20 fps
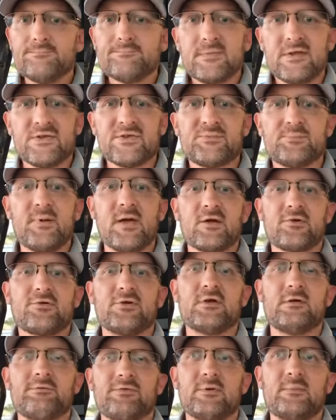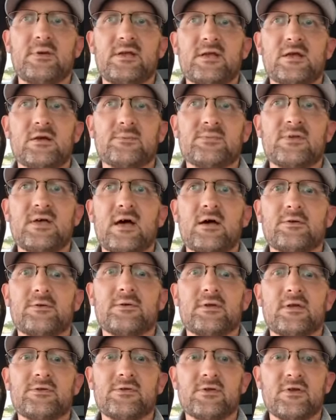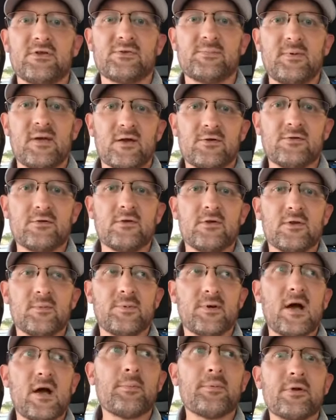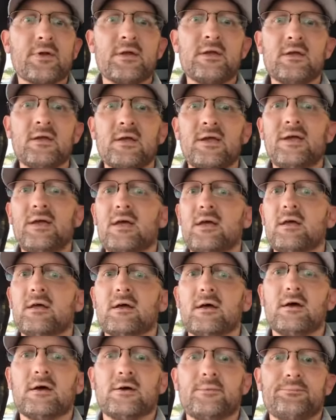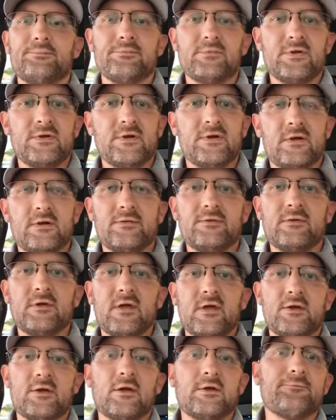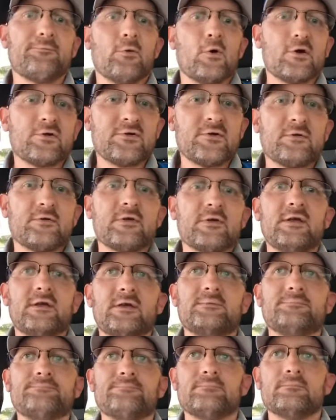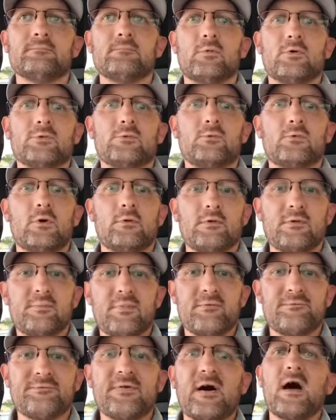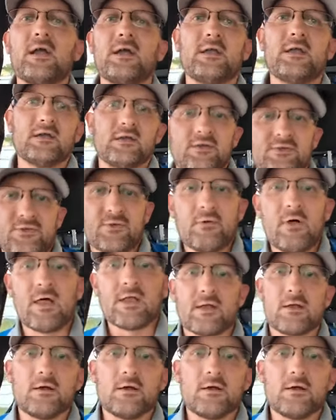inspection, if somebody comes out and does an inspection on the property. And unfortunately, what we've been finding is a lot of